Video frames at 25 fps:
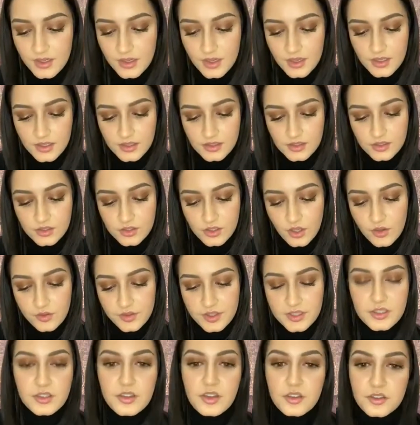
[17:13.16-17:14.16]
So
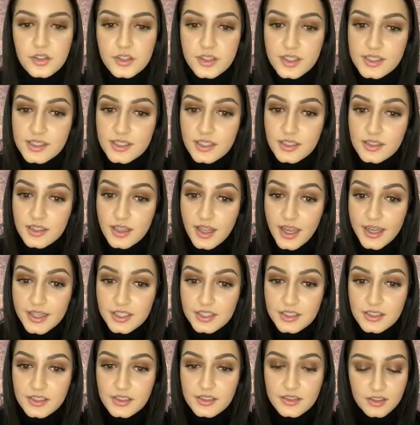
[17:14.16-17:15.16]
these are the 36
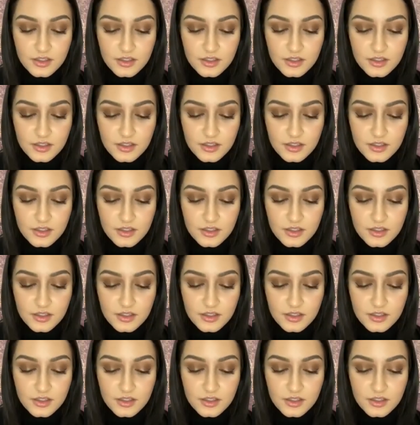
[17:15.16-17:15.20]
lashes.